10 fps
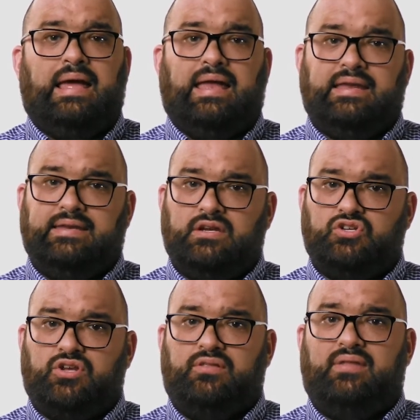In
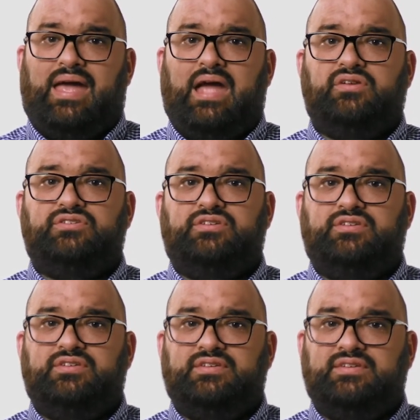addition, the agency
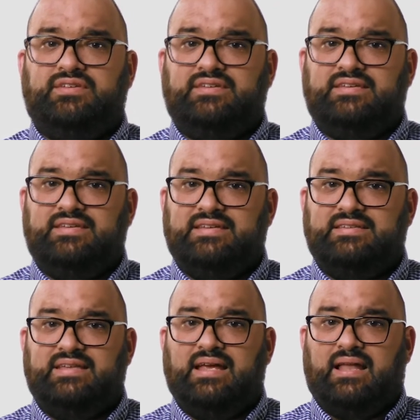must be an
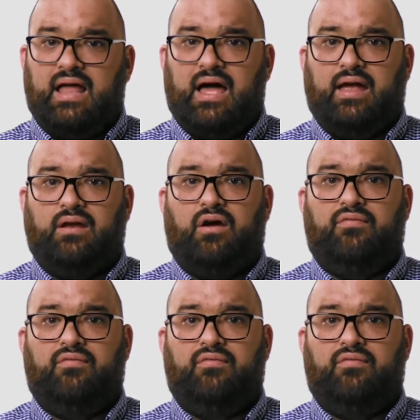existing client